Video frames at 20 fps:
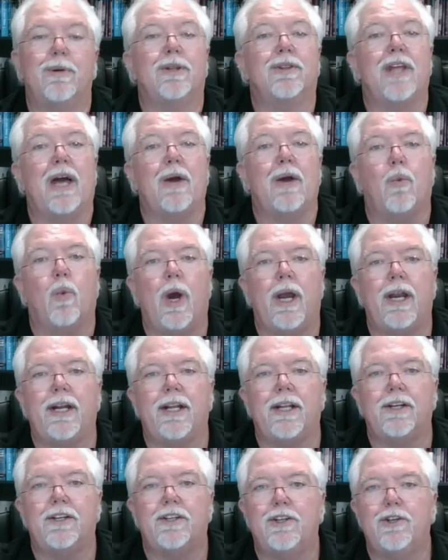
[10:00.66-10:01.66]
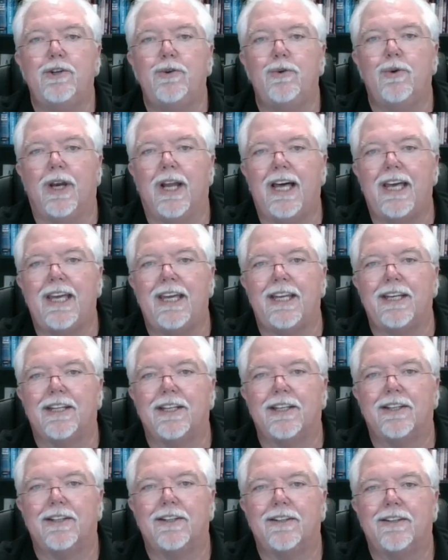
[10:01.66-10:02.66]
but they waited too late
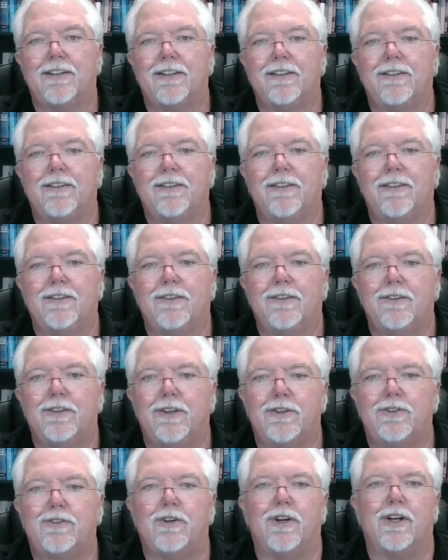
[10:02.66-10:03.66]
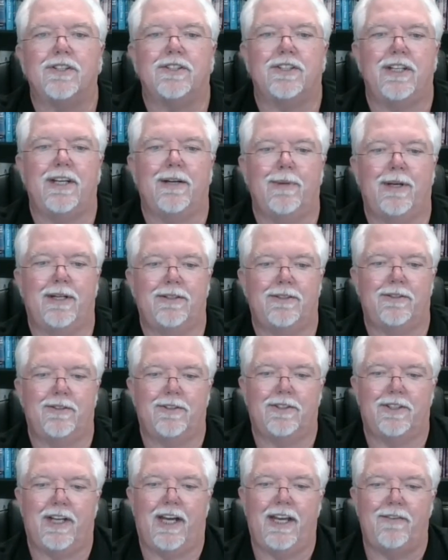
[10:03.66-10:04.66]
to trust Him as their
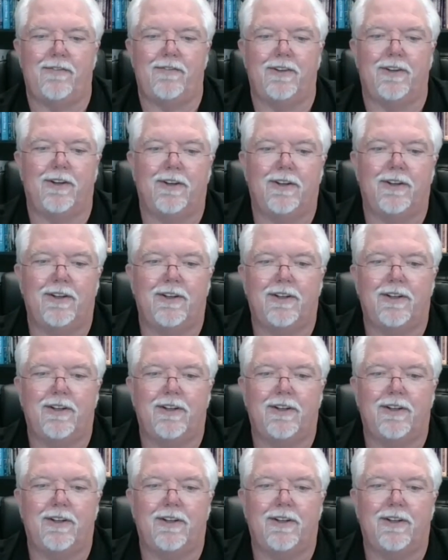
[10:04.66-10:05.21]
Savior.